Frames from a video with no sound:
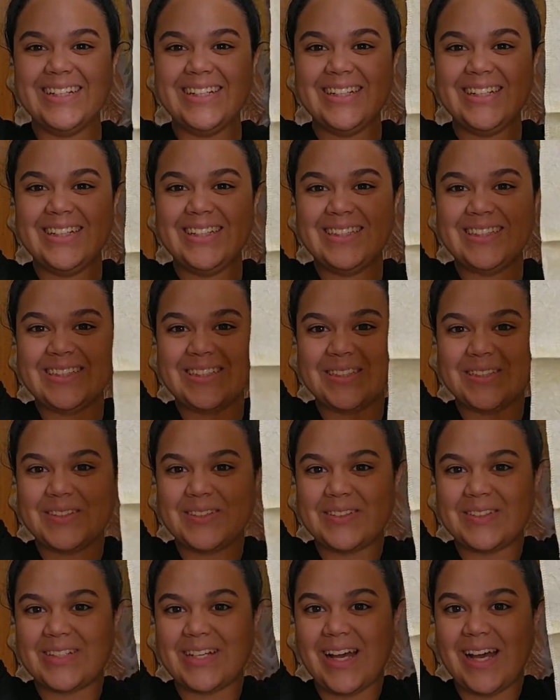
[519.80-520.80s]
And so
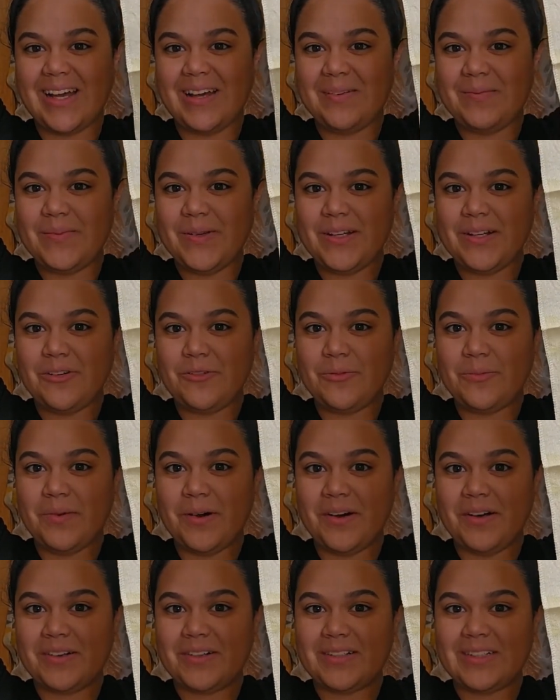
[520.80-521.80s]
got a bit of
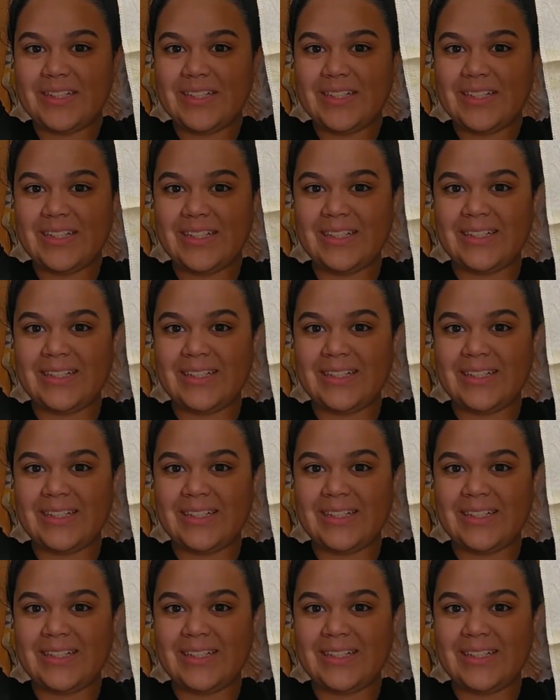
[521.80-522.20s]
modeling.